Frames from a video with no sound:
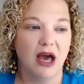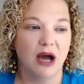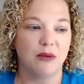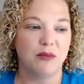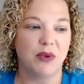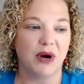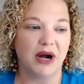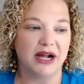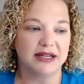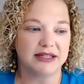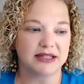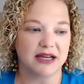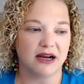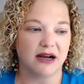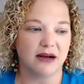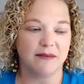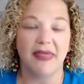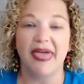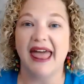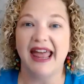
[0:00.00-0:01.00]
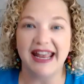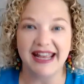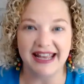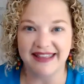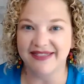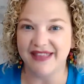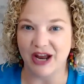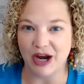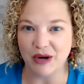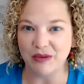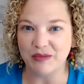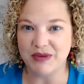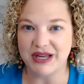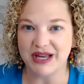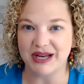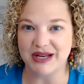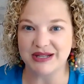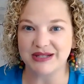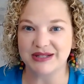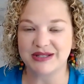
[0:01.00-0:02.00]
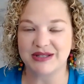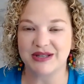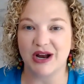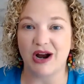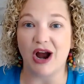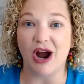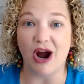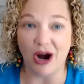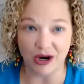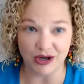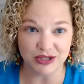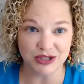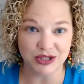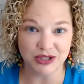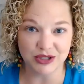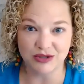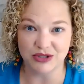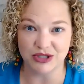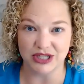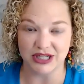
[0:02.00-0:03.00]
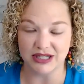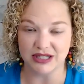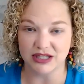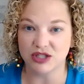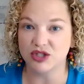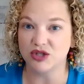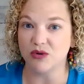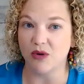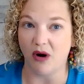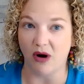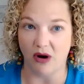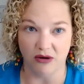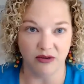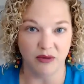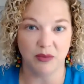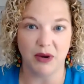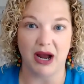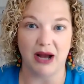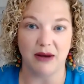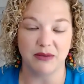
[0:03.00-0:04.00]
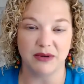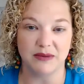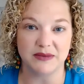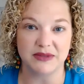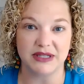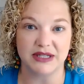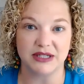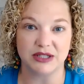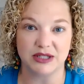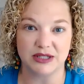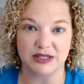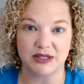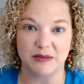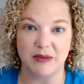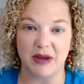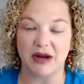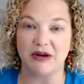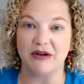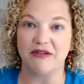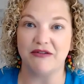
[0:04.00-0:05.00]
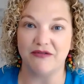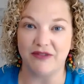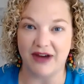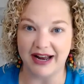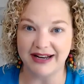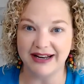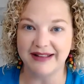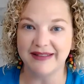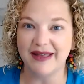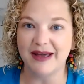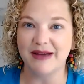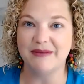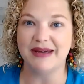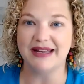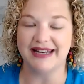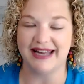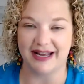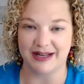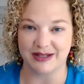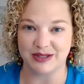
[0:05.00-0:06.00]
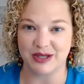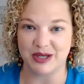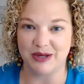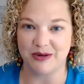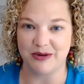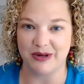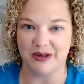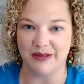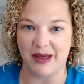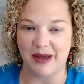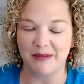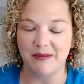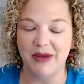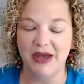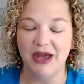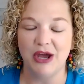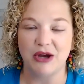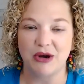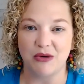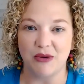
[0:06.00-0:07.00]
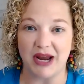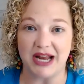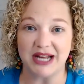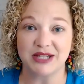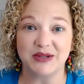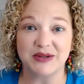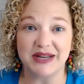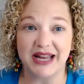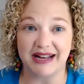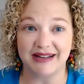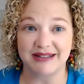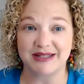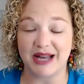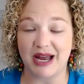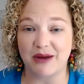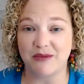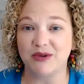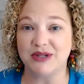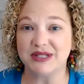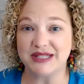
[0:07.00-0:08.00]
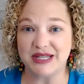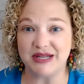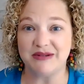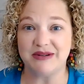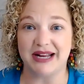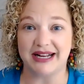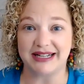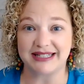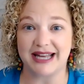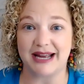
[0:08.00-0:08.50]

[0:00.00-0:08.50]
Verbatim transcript: but um, hang in there because there are solutions to all the problems it's just a matter of finding them and executing them great so next time we'll see you next